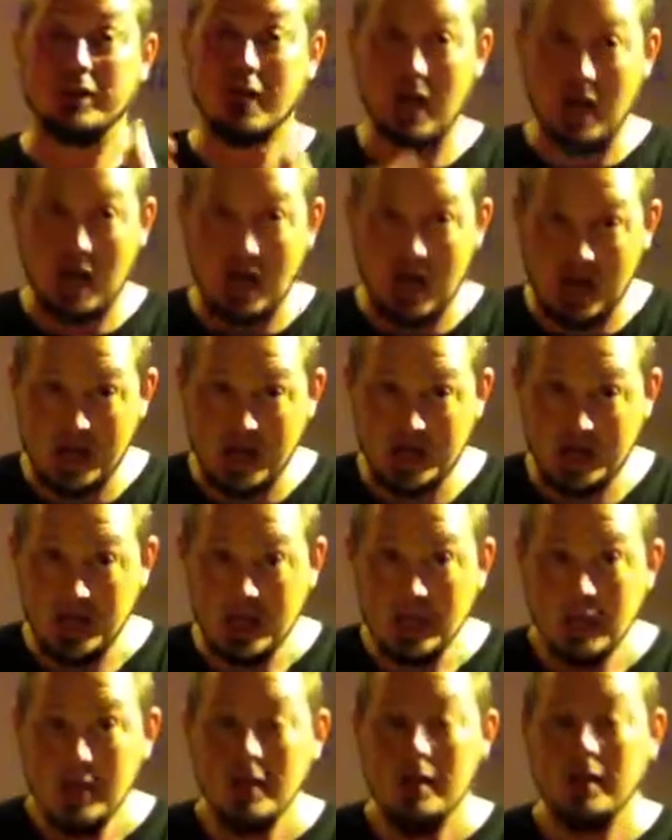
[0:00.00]
God,
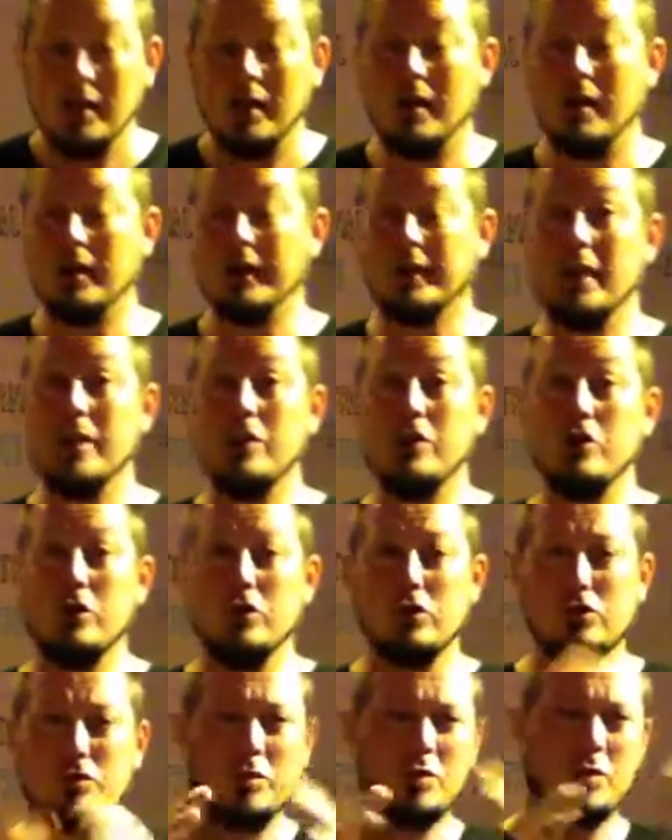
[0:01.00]
uh, get
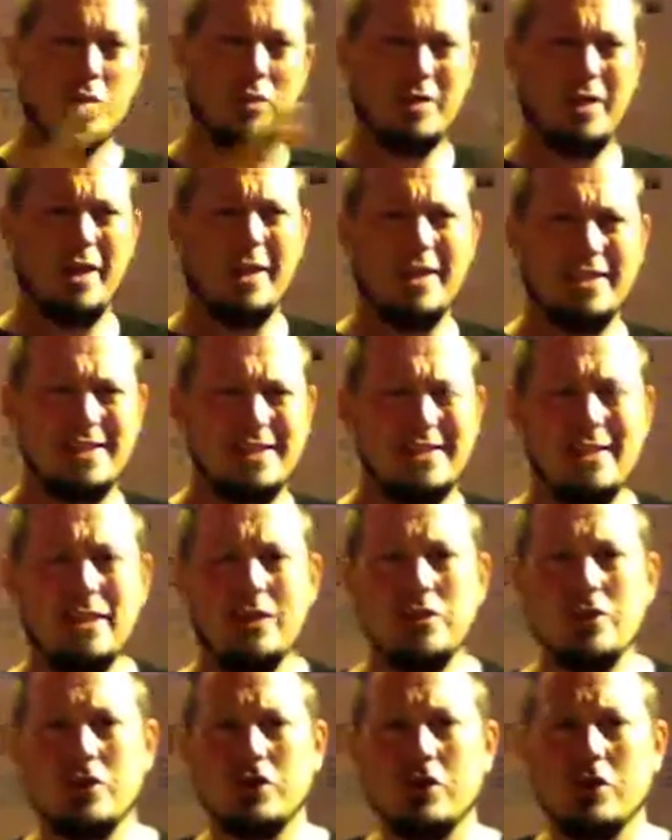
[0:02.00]
used, which was like a
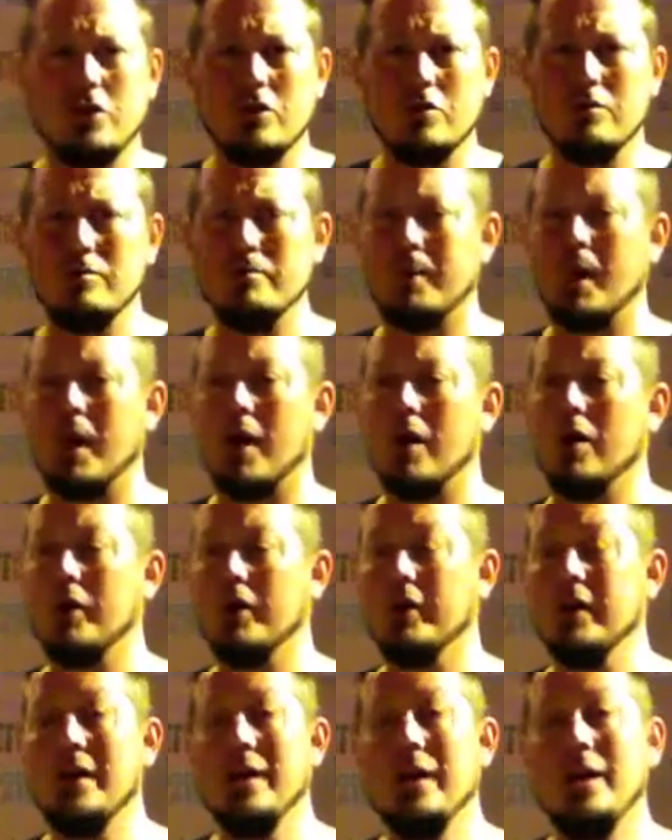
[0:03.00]
Caesar term
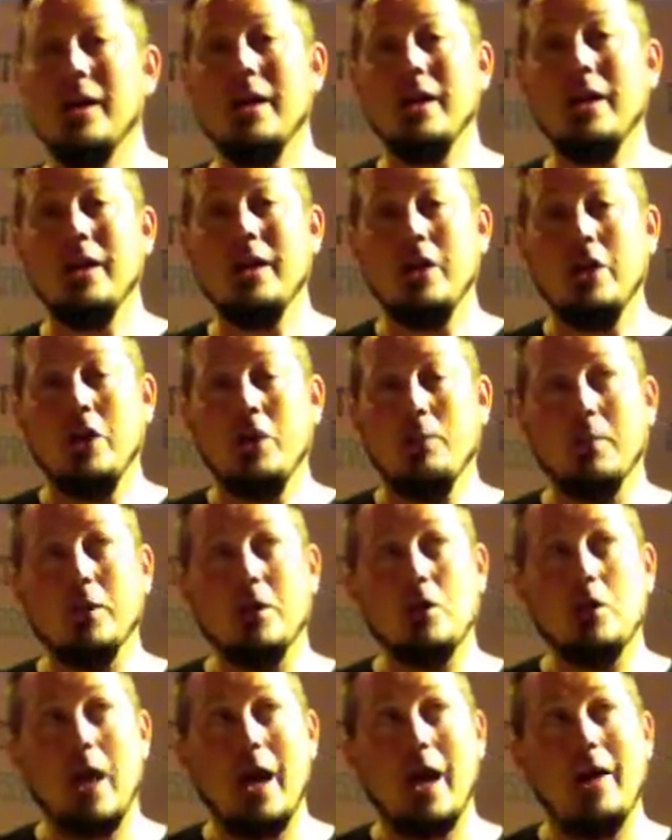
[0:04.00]
borrowed.
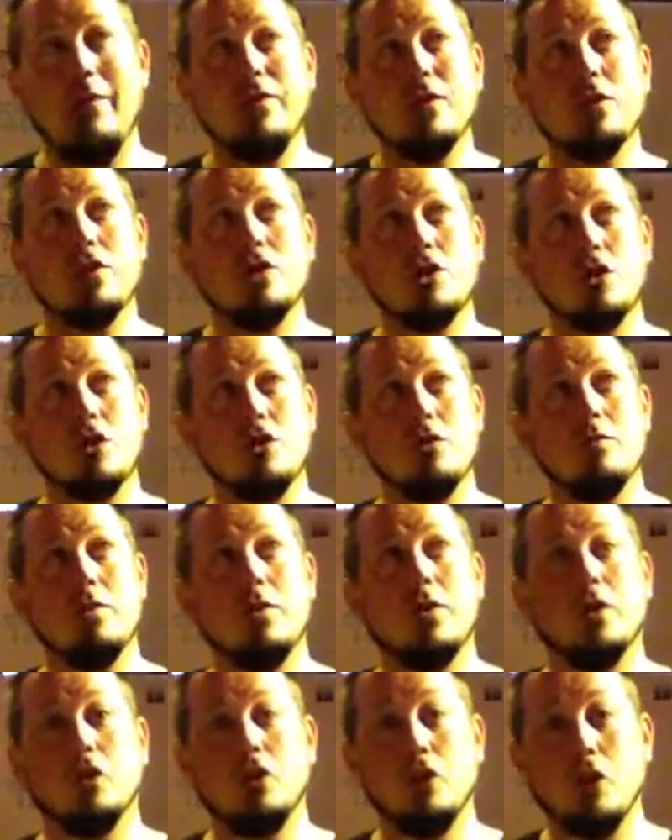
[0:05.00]
But you have this
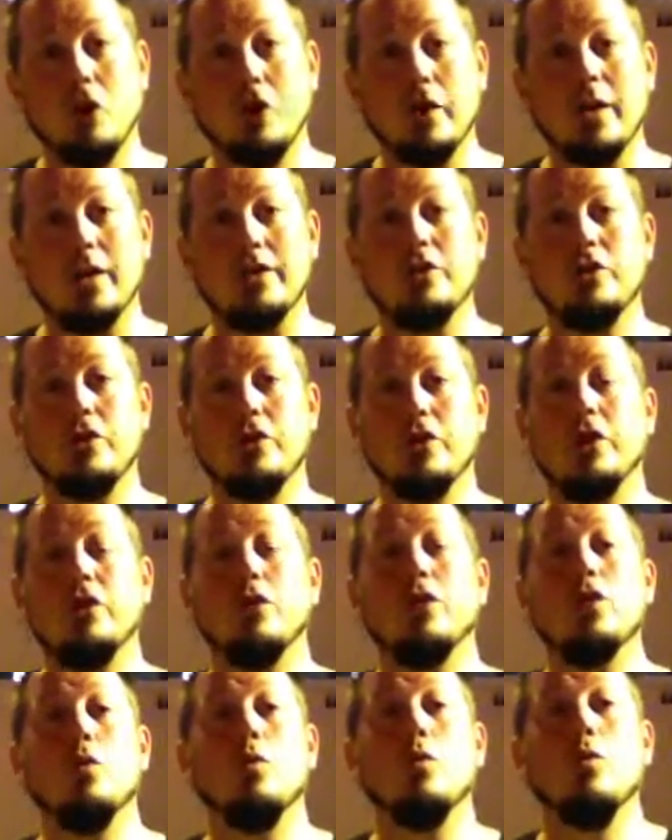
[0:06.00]
term, the Logos. The,
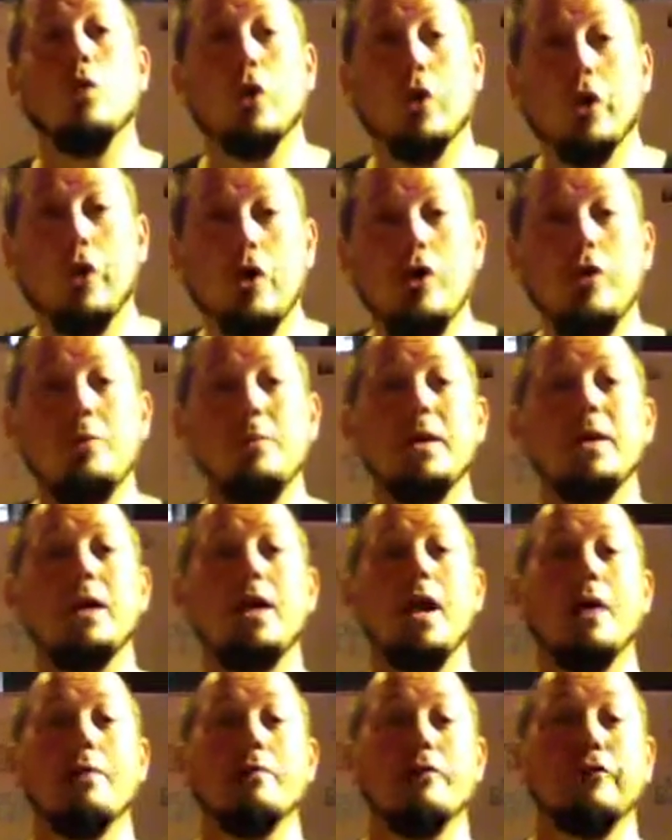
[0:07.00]
the Word
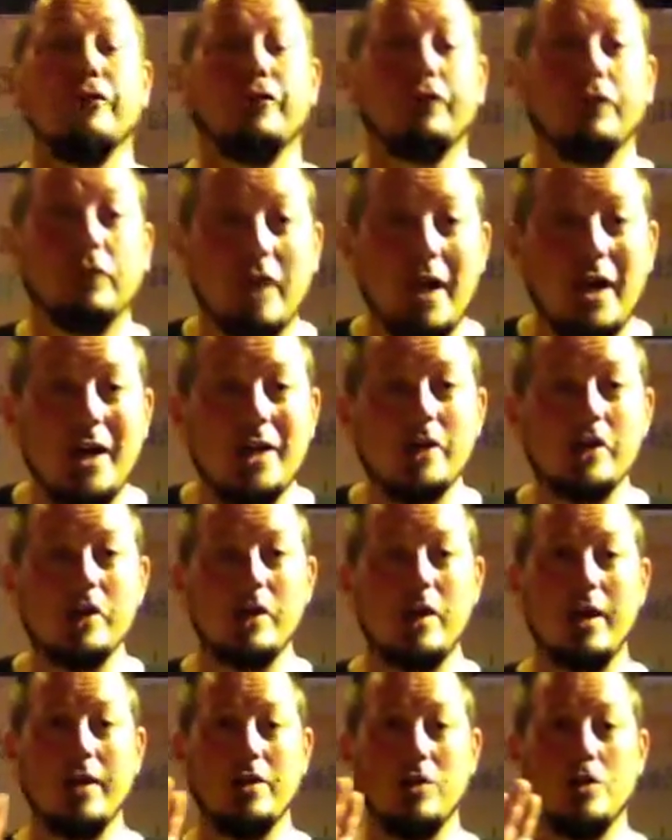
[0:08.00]
became
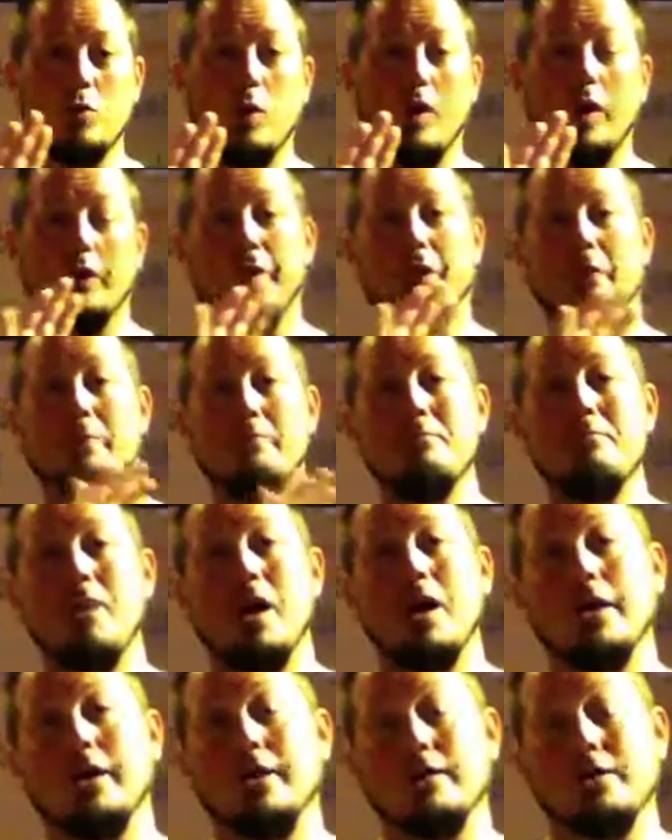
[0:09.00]
flesh and dwelt
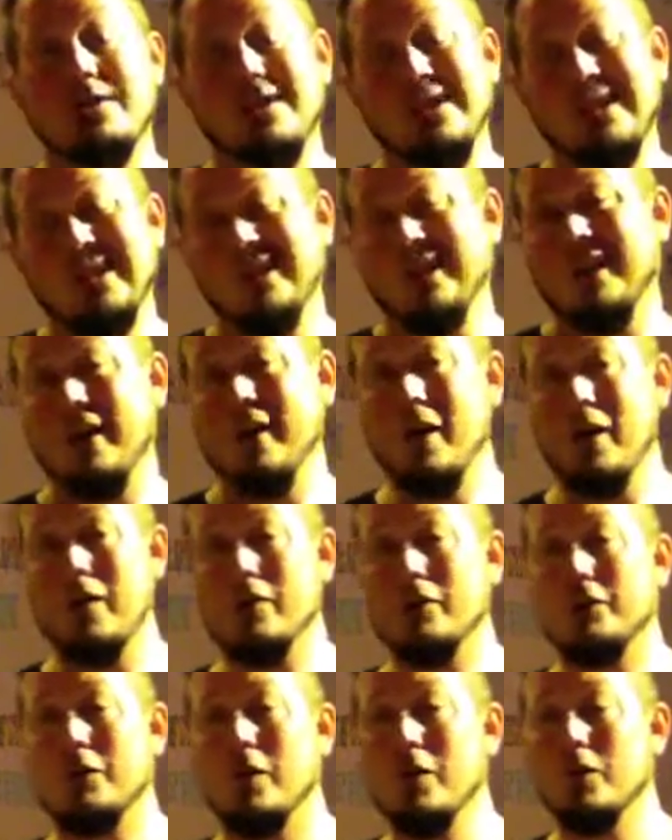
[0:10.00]
among us.
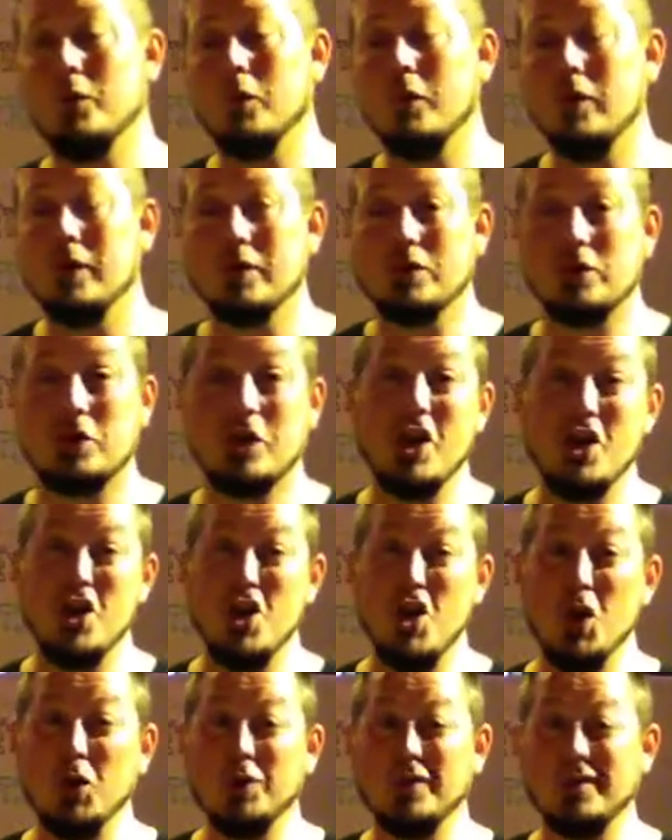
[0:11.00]
Another fun word is
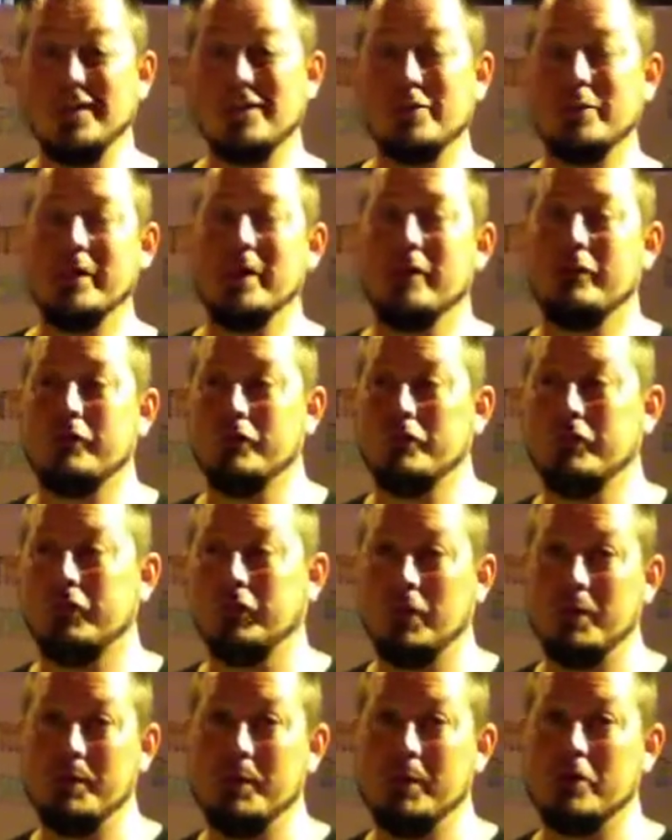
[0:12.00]
kenosis, we get from
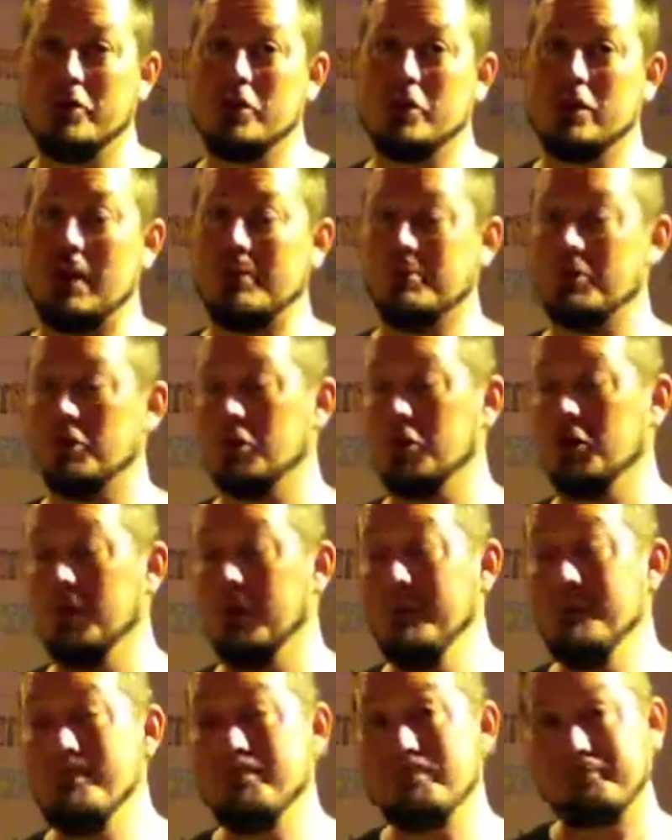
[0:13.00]
Philippians chapter
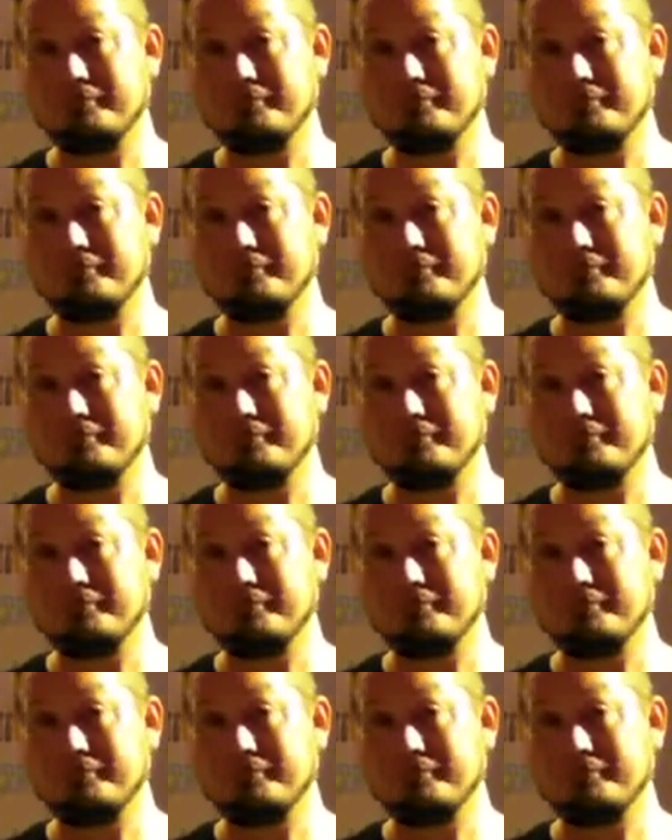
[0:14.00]
2,